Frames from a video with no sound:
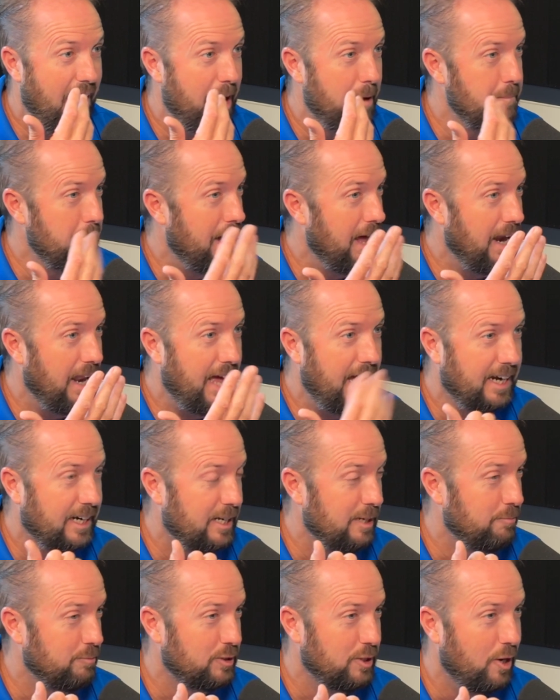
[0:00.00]
My light
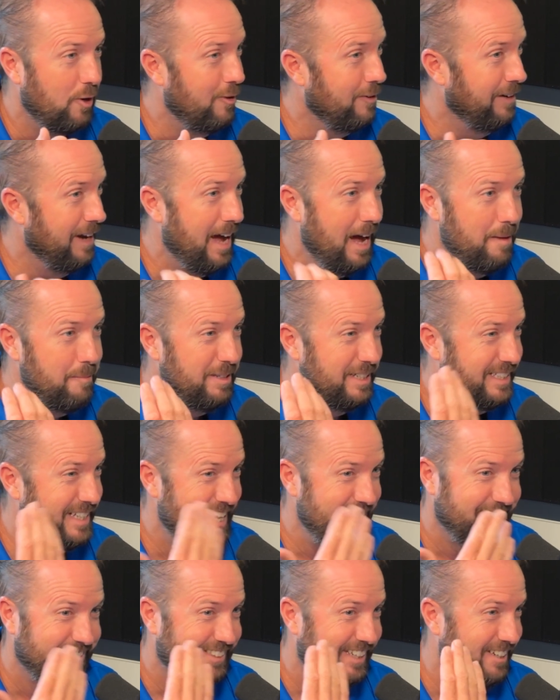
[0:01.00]
comes on. I'm in
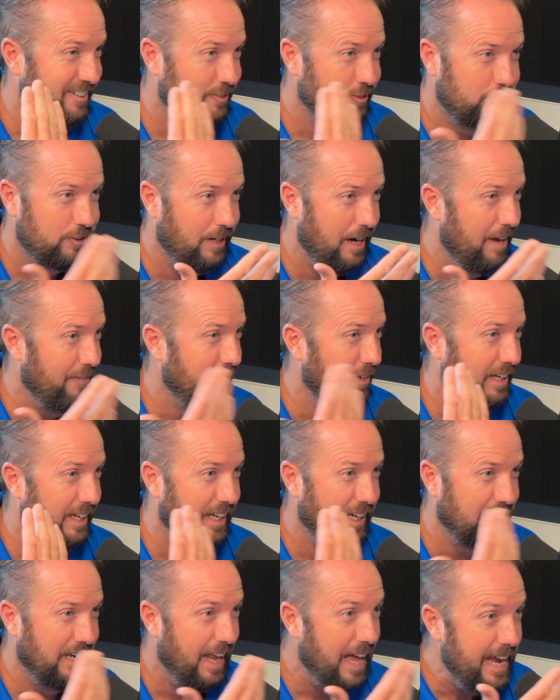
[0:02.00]
downtown traffic,
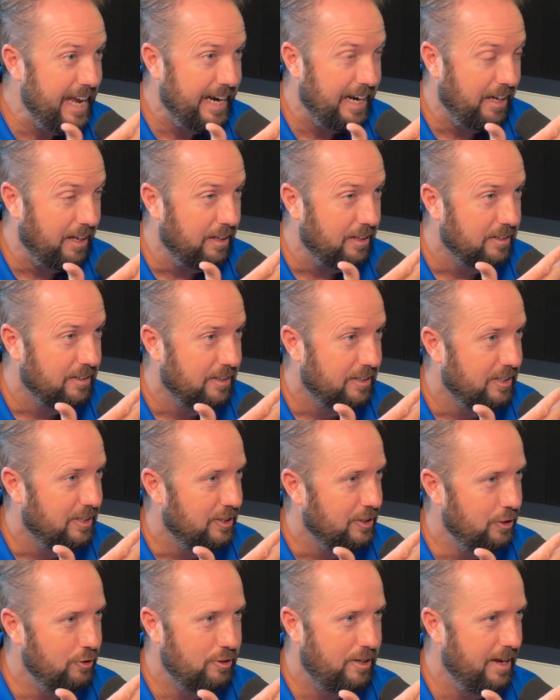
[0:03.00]
Atlanta.
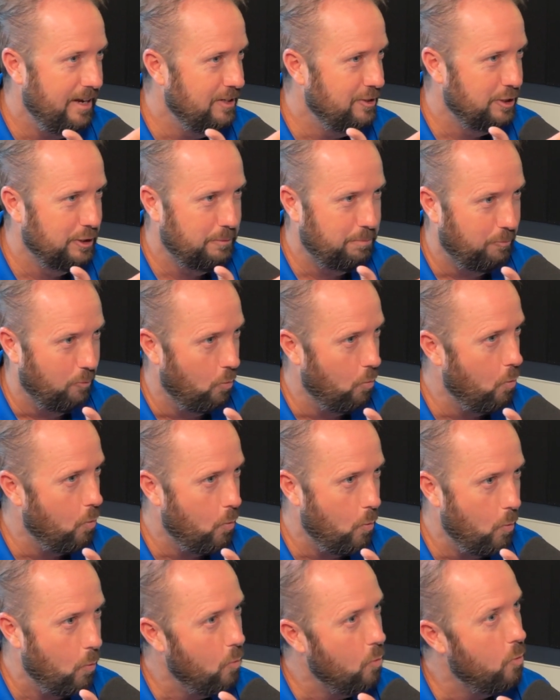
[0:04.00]
You can't just
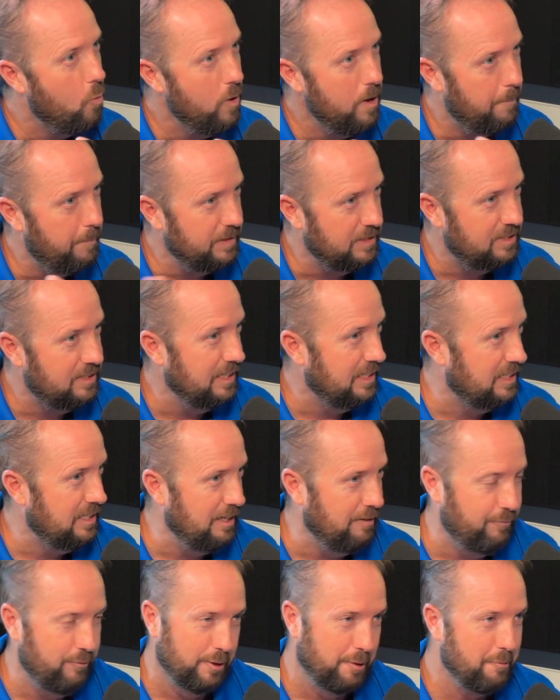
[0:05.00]
whip a
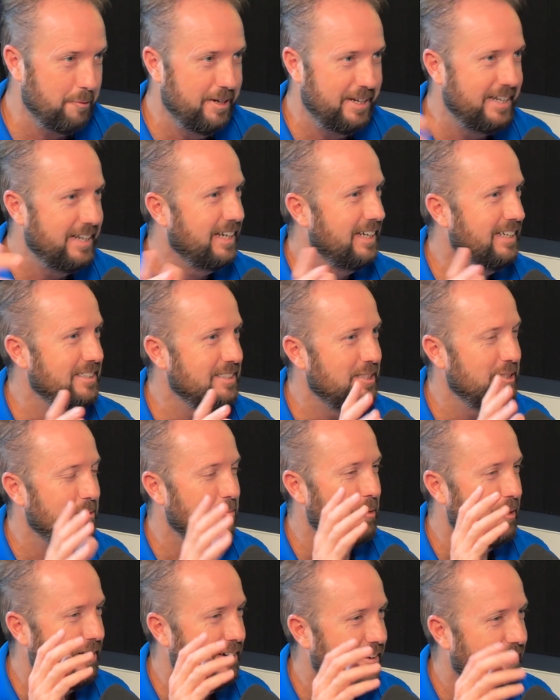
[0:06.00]
60 foot rig in
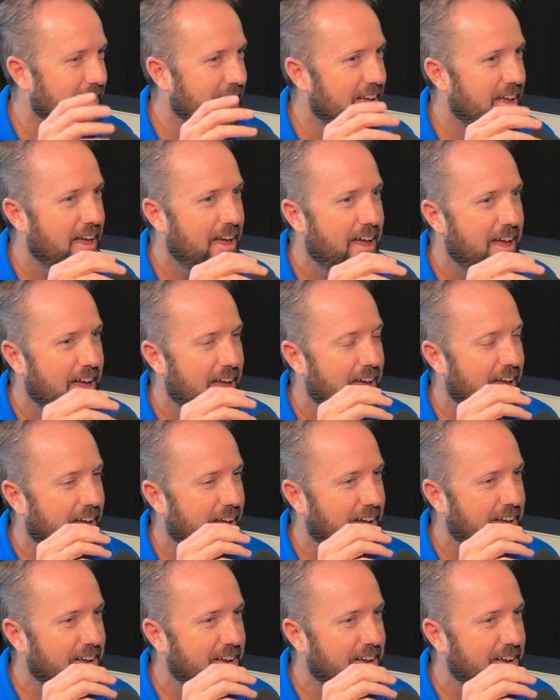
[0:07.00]
somewhere. Yeah.